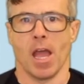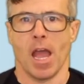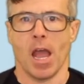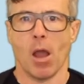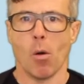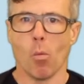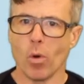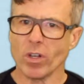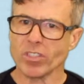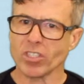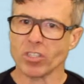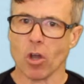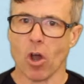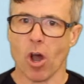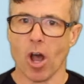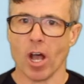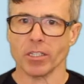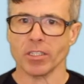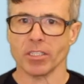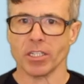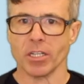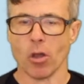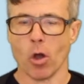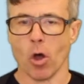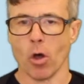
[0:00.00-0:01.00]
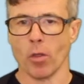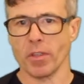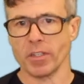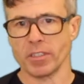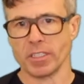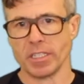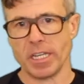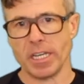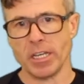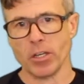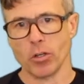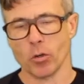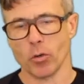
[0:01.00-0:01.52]
And what's causing all this
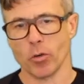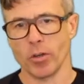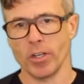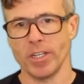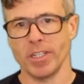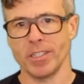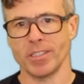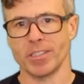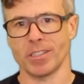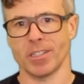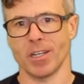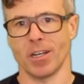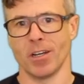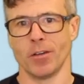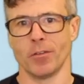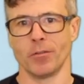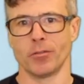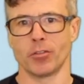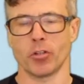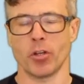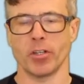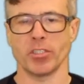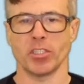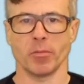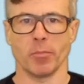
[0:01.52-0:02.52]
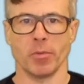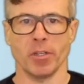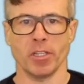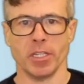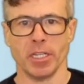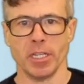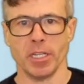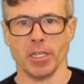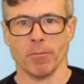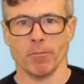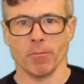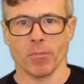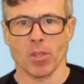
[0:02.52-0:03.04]
increase of
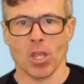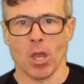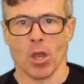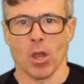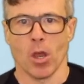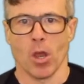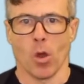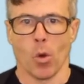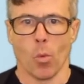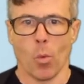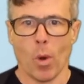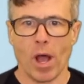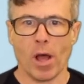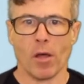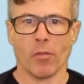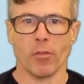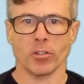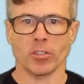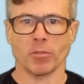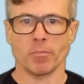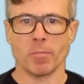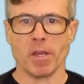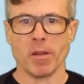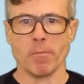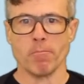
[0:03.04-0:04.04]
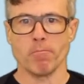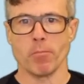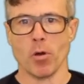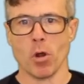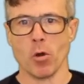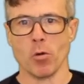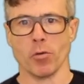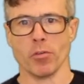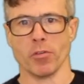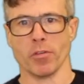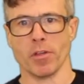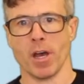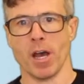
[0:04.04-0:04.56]
traceability? Well, there's been
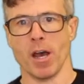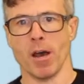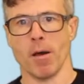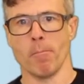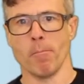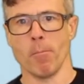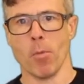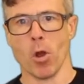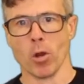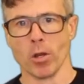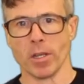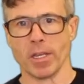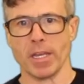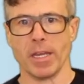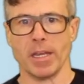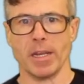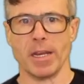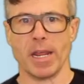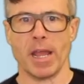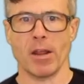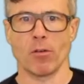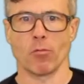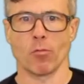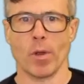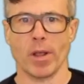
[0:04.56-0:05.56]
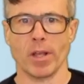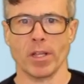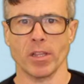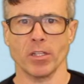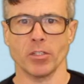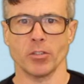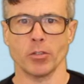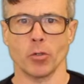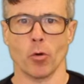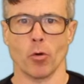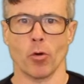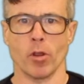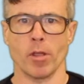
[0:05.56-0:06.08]
both a market and
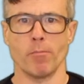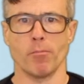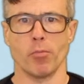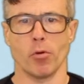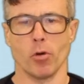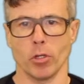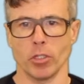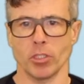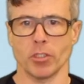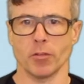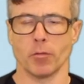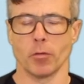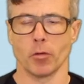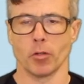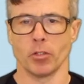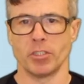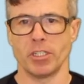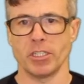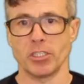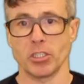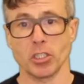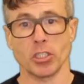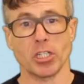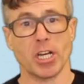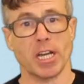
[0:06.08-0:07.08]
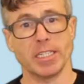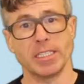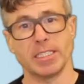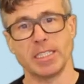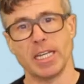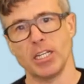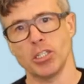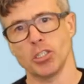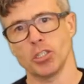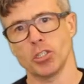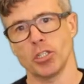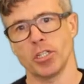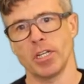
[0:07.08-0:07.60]
regulatory push for
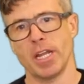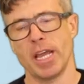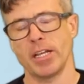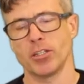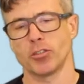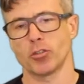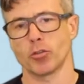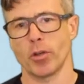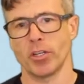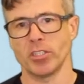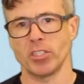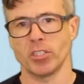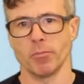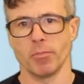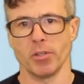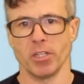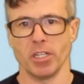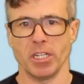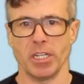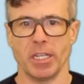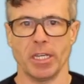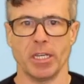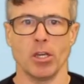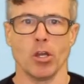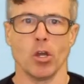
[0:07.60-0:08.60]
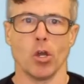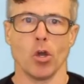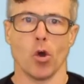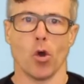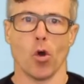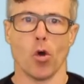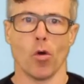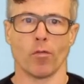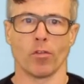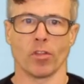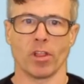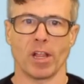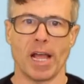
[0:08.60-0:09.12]
digitization and traceability
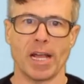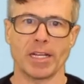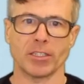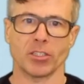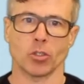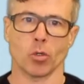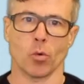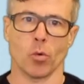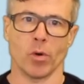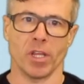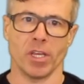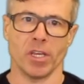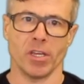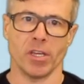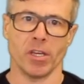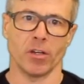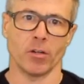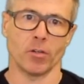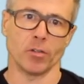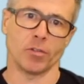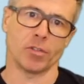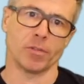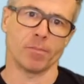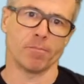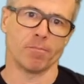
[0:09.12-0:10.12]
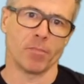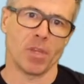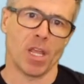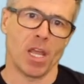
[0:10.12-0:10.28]
over the last 20 years.